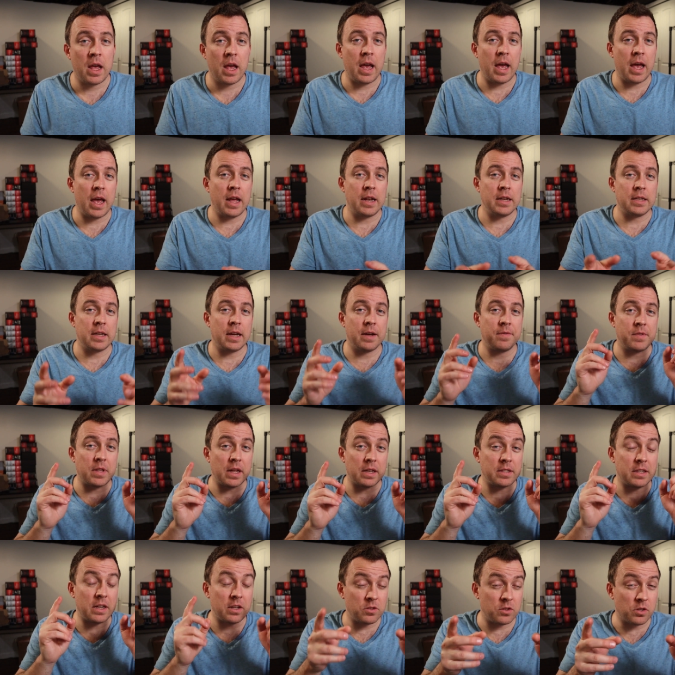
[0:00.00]
And if
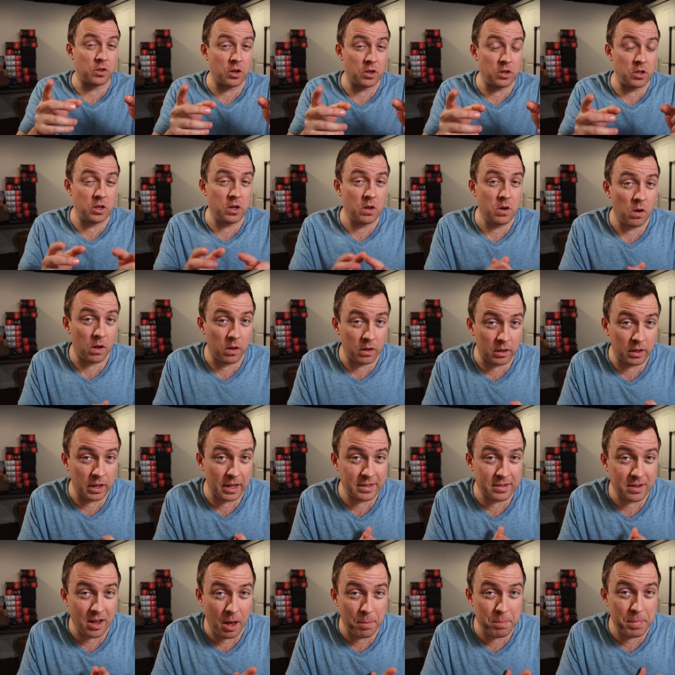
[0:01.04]
that sounds good to you,
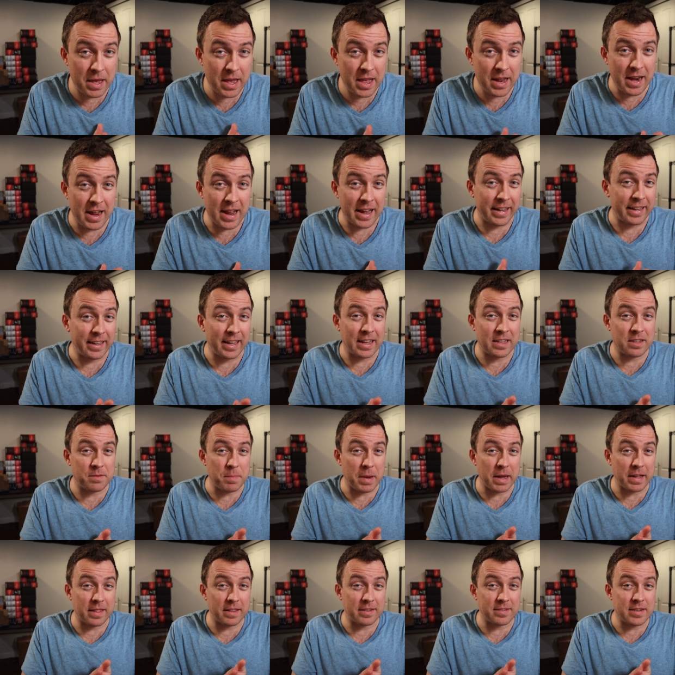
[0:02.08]
let's hop in and let's make